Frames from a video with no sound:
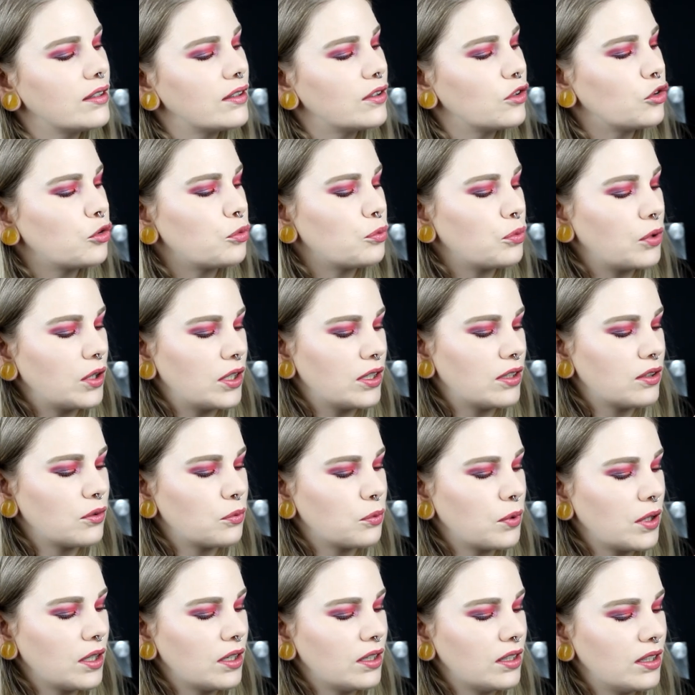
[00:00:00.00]
spray this
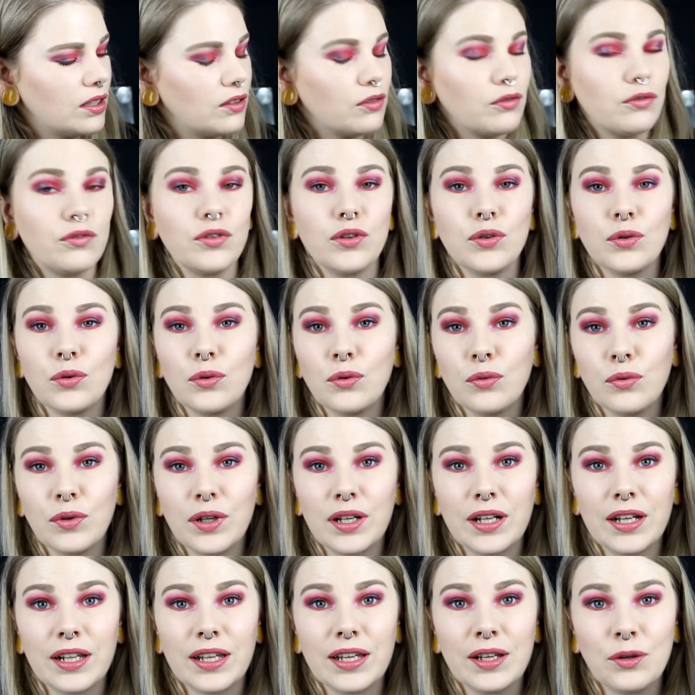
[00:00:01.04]
one if you
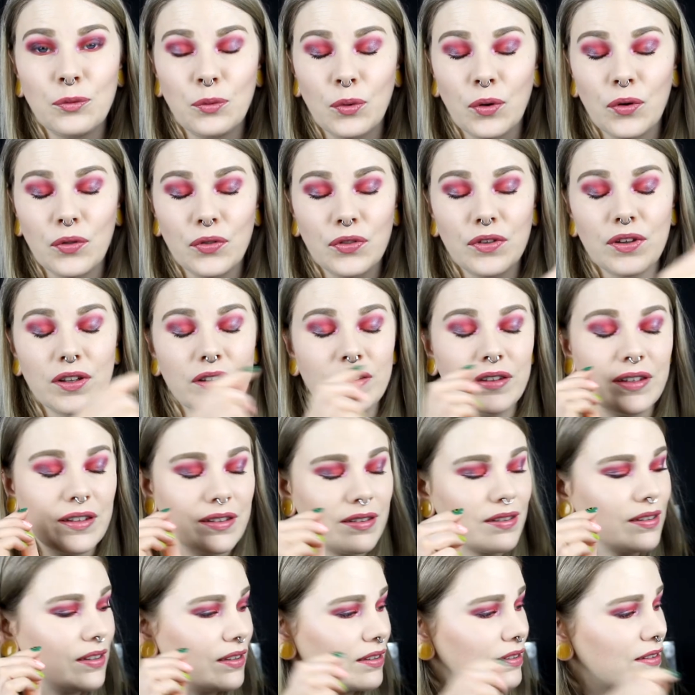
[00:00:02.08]
really want
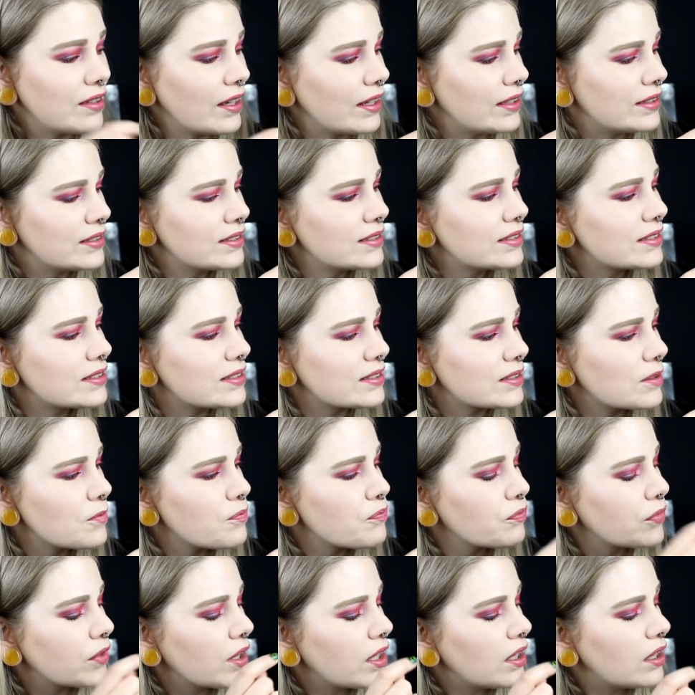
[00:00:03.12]
this intense.
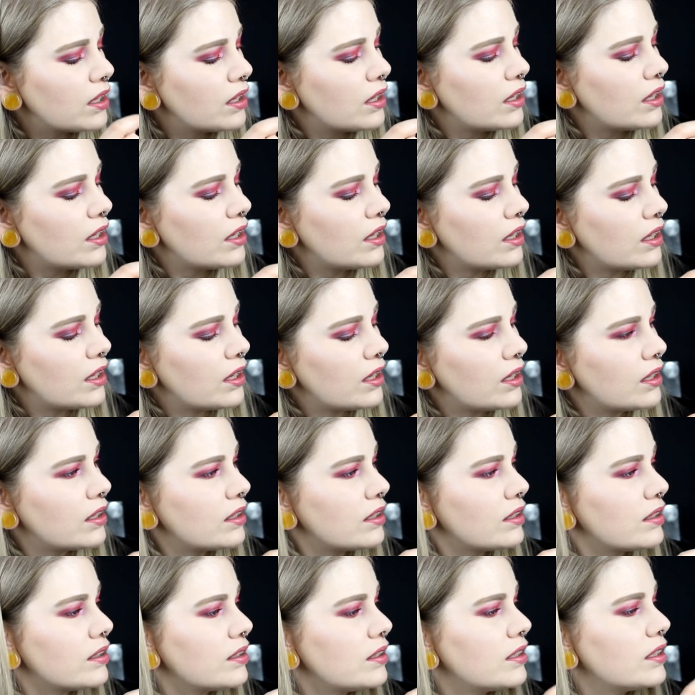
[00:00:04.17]

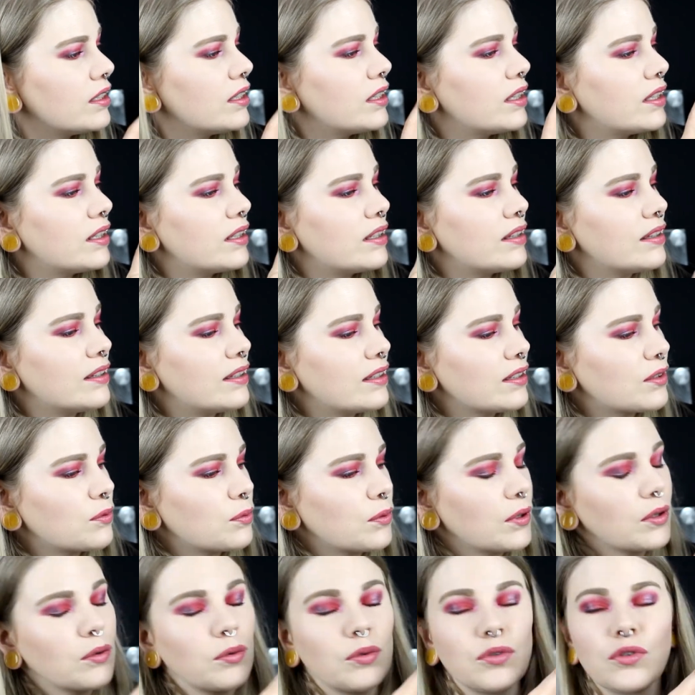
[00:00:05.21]
Uh, this
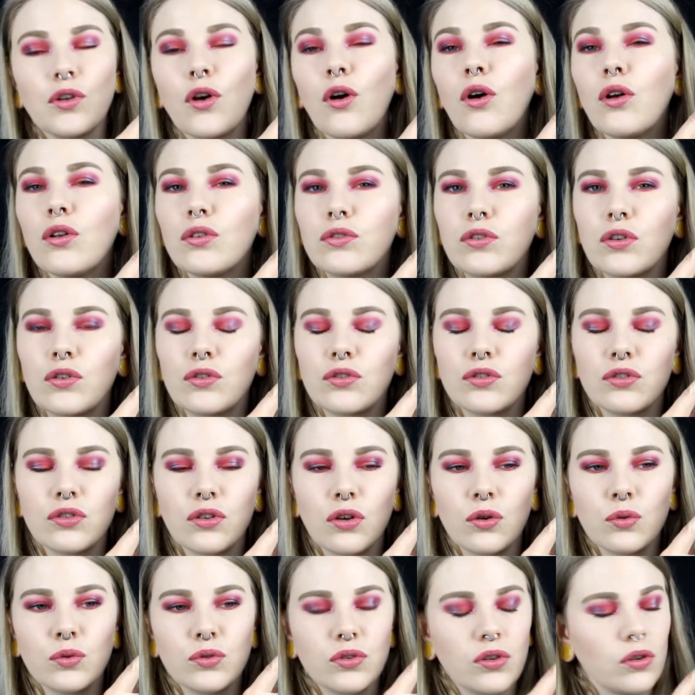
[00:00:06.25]
one was also
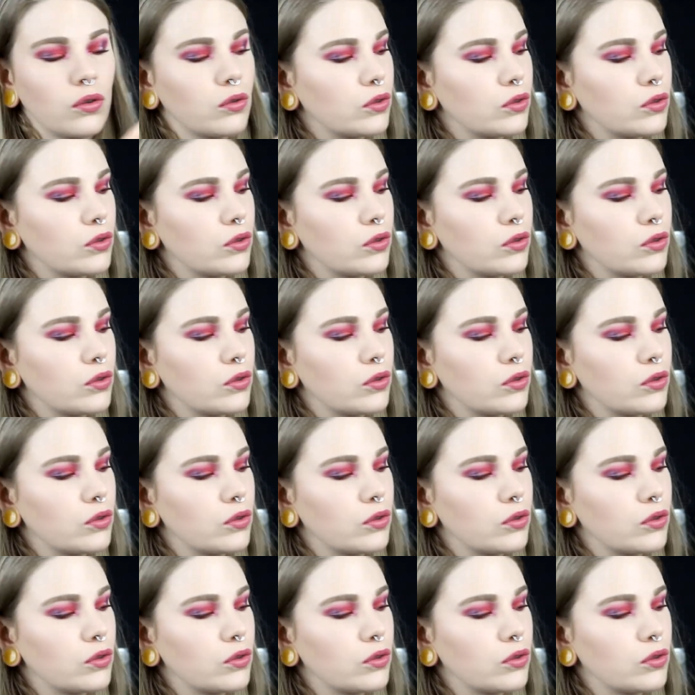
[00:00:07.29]
so, so